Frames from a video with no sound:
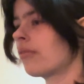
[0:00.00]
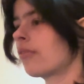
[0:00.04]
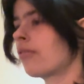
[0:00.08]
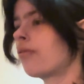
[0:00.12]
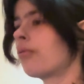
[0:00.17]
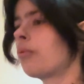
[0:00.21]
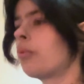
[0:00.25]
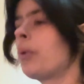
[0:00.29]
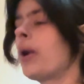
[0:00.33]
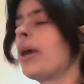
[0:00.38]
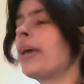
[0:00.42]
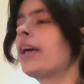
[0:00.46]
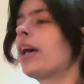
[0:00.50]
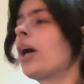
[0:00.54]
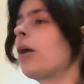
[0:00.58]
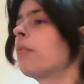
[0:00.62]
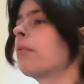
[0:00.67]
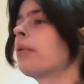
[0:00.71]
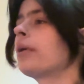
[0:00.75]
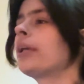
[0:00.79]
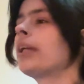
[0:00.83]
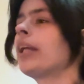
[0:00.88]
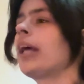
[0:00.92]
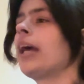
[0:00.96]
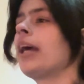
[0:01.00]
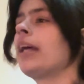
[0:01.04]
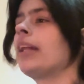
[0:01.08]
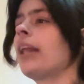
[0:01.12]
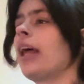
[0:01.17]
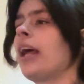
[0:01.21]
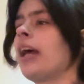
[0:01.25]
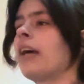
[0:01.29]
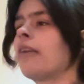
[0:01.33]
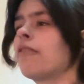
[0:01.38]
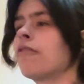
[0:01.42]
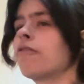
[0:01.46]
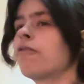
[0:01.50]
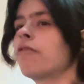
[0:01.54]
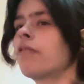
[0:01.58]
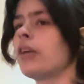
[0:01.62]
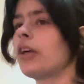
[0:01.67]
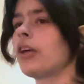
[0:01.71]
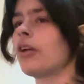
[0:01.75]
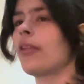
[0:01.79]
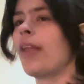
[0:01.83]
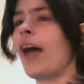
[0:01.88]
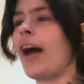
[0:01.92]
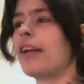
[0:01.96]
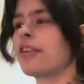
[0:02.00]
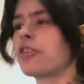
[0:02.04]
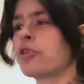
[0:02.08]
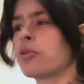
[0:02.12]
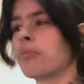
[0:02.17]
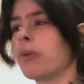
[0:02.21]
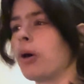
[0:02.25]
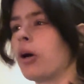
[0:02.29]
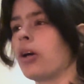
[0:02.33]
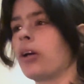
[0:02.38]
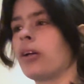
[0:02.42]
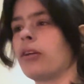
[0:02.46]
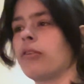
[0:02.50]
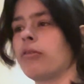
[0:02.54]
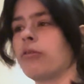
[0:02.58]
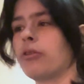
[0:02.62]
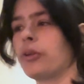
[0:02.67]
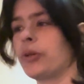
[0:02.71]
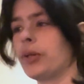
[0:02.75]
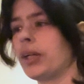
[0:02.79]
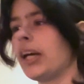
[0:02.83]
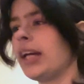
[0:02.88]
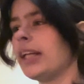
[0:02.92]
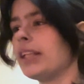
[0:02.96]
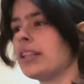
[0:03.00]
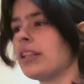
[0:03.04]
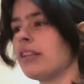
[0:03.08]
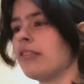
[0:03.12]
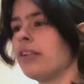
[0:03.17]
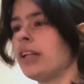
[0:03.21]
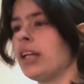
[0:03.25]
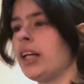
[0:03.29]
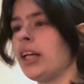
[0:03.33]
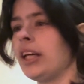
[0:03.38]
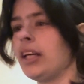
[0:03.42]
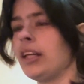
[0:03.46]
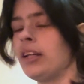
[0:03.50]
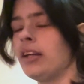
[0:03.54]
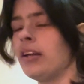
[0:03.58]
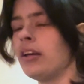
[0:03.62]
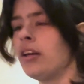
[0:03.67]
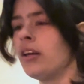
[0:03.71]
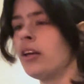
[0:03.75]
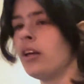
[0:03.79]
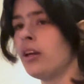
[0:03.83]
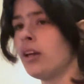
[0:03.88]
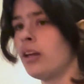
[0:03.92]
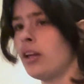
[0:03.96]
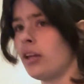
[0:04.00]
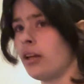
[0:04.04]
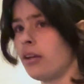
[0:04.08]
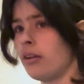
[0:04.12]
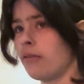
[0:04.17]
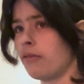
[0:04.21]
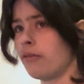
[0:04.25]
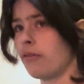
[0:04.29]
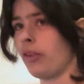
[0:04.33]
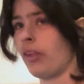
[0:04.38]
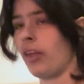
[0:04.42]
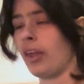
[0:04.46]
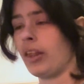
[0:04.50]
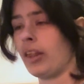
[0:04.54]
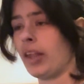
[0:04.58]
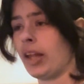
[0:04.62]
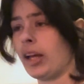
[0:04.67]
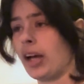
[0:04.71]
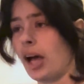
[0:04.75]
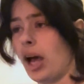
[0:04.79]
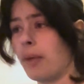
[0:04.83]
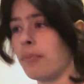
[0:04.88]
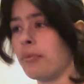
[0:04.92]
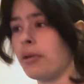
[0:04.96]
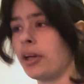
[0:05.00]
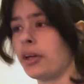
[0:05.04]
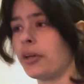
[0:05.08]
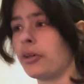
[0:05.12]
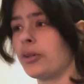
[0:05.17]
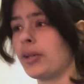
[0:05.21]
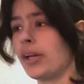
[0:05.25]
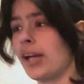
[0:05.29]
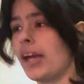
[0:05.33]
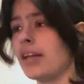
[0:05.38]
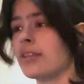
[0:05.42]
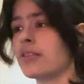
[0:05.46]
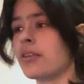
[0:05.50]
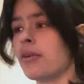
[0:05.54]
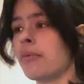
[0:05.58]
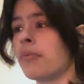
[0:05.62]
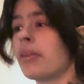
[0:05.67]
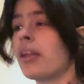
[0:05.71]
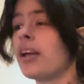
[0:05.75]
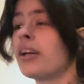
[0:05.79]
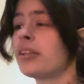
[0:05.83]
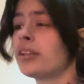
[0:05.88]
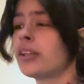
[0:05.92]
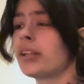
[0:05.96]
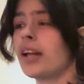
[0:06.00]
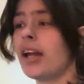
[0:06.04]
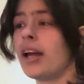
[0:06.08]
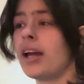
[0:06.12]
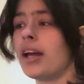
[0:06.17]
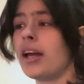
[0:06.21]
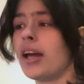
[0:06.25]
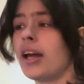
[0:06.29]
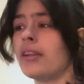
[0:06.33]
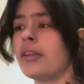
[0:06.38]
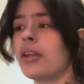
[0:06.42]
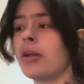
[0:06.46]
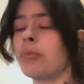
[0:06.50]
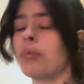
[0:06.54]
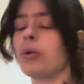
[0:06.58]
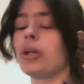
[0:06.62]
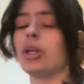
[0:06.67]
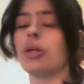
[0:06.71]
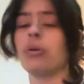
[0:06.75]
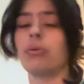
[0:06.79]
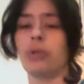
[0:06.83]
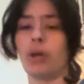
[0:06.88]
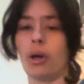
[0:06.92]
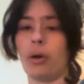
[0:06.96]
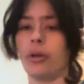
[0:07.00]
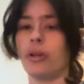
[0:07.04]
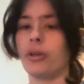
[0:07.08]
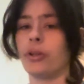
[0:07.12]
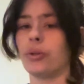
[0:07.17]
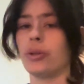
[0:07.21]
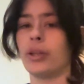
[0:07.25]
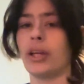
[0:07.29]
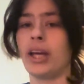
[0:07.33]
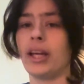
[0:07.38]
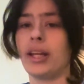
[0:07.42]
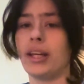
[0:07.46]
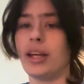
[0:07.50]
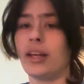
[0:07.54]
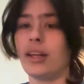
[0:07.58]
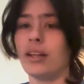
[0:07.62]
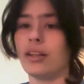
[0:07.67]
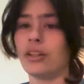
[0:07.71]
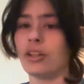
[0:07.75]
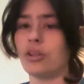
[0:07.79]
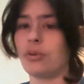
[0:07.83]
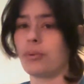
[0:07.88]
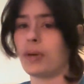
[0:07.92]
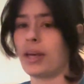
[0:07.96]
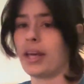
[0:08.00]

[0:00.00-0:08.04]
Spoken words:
wake up one day and like feel that spark of creativity and feeling like I'm gonna create something today, and then when you go to create it, you